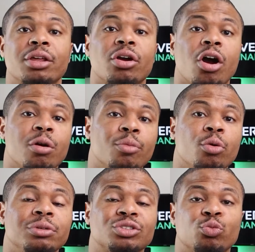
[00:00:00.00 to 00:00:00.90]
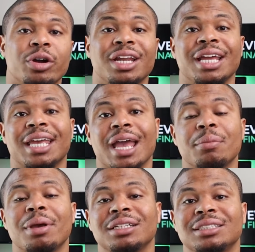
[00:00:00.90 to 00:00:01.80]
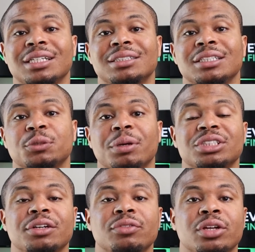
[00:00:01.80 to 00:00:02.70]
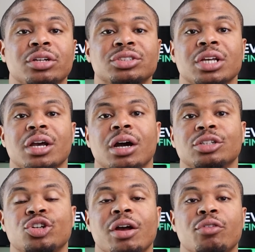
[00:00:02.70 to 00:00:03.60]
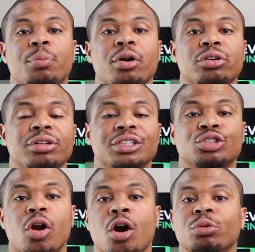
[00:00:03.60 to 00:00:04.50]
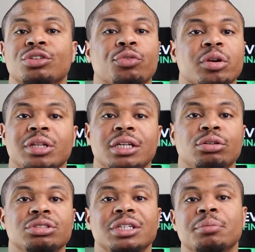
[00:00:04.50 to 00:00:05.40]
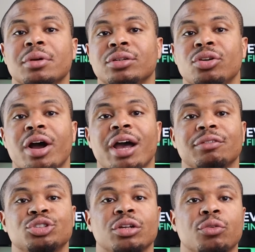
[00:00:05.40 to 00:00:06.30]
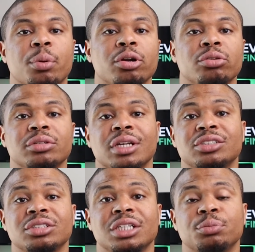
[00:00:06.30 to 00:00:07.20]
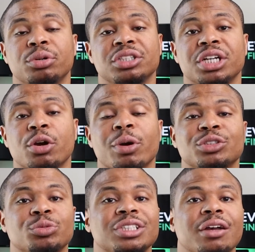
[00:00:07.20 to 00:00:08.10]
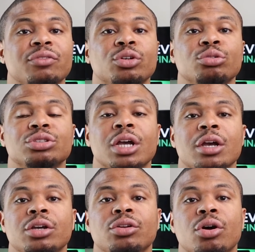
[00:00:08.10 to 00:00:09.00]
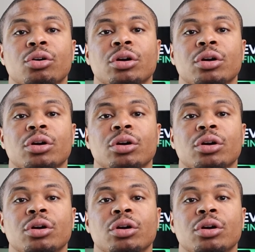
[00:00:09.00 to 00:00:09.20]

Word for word: Now, there are moments when it can make sense, especially if there's a travel partner that you're always frequently using. You know, I have a transfer partner such as British Airways, which I've used, 2